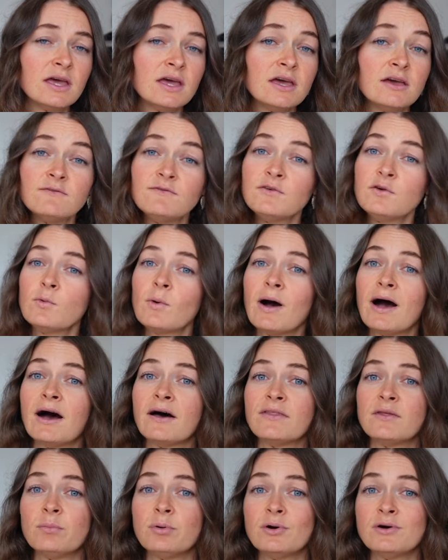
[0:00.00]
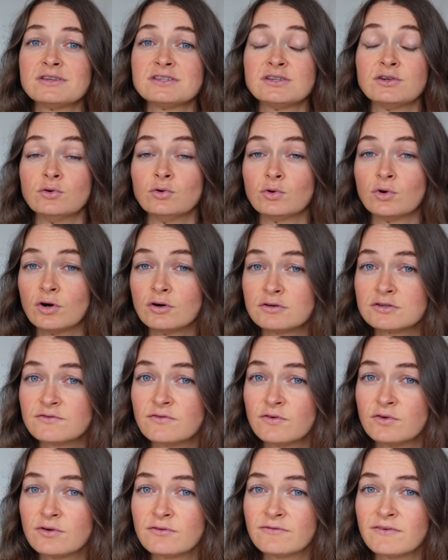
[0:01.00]
if you are the person who cooks
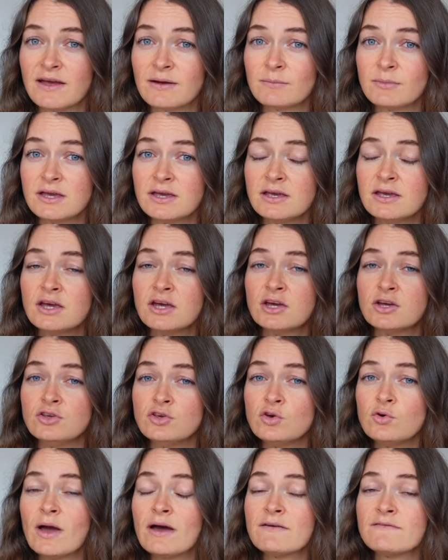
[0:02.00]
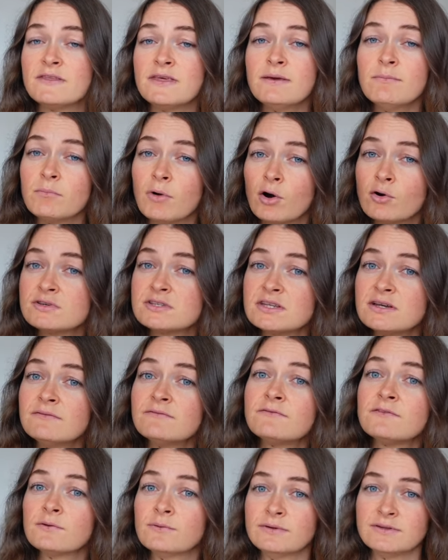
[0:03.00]
for your family, you have the most
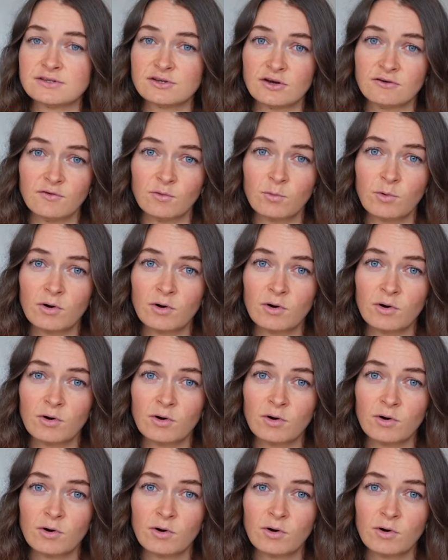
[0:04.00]
influence over